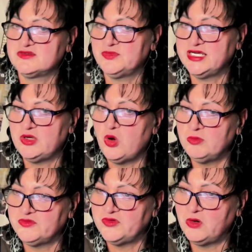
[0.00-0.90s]
of being
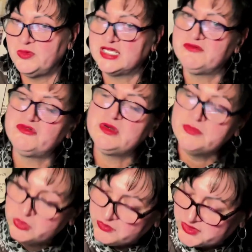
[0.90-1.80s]
homophobic, if you
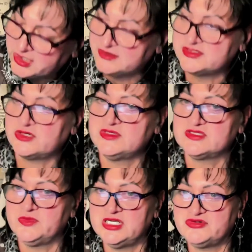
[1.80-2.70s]
remove the consequence
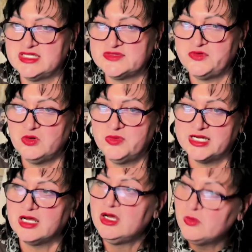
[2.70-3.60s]
of being
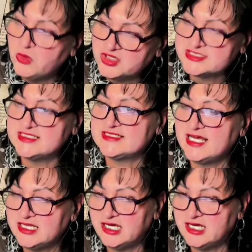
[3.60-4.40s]
transphobic, what does it tell our